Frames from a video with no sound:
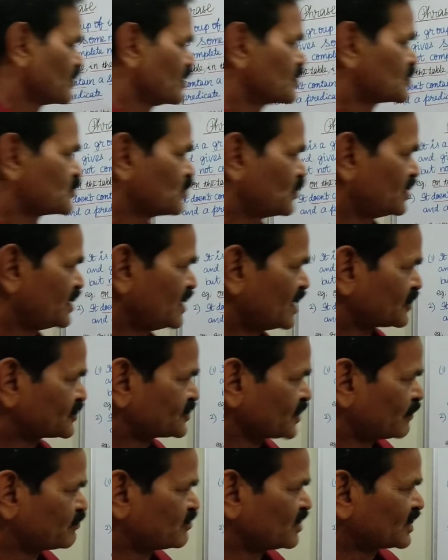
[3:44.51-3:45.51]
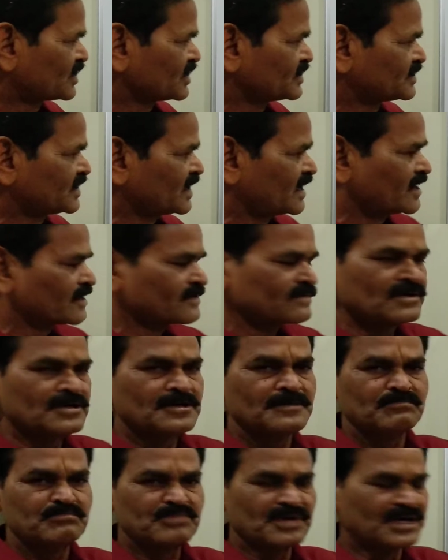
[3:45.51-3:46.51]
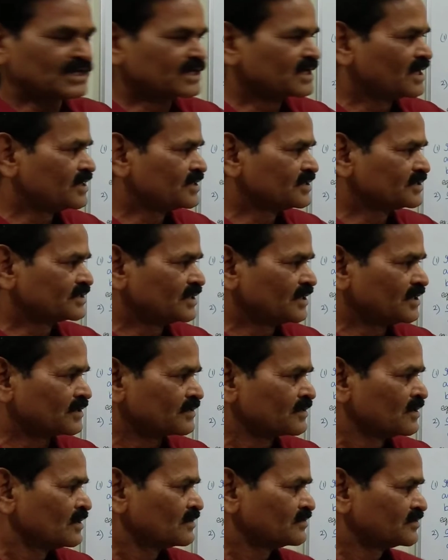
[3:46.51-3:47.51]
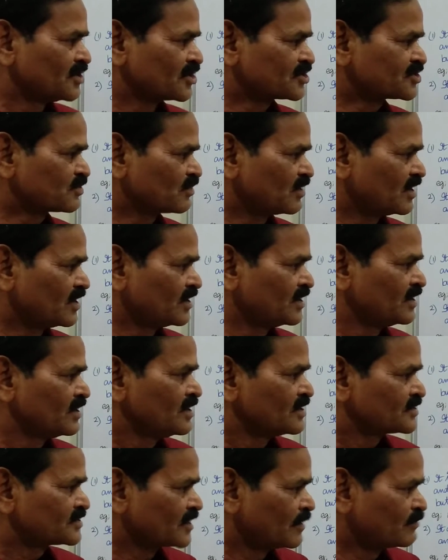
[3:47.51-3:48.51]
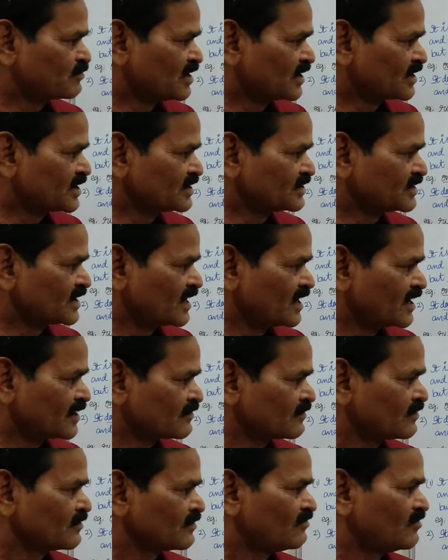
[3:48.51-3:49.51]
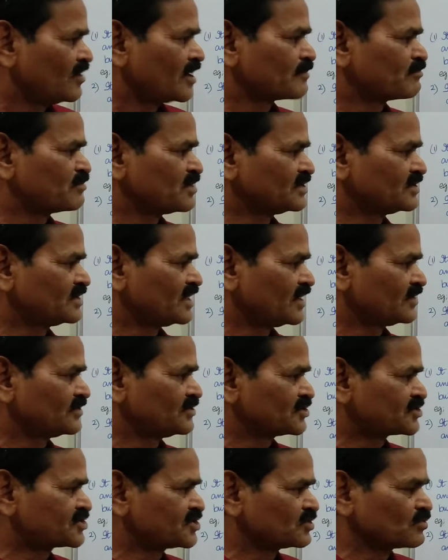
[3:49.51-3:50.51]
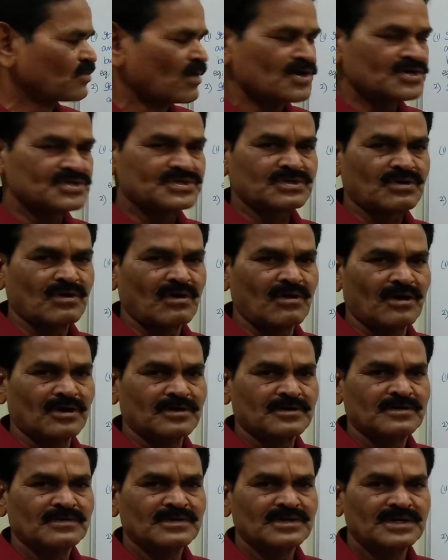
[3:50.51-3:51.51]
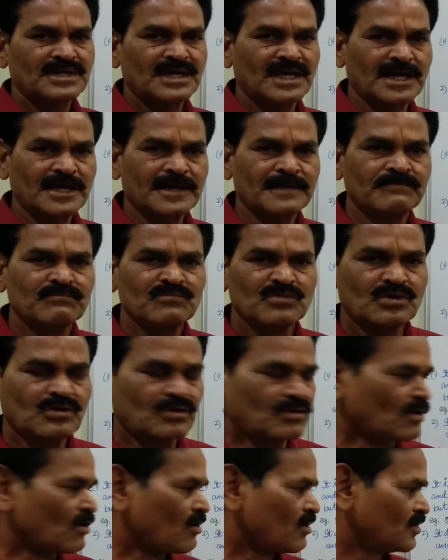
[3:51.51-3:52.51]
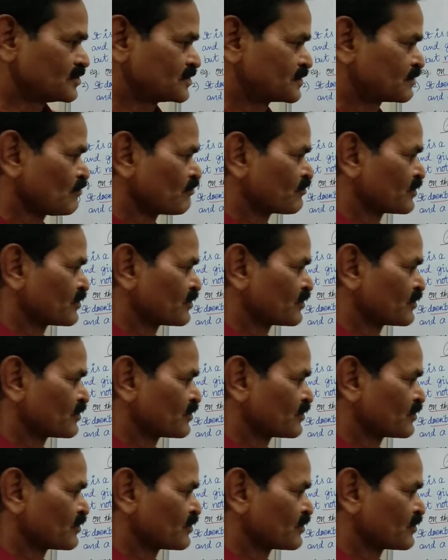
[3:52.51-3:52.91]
So here subject is there, predicate is there. That's why subject is there, verb is there. This is what is called a clause.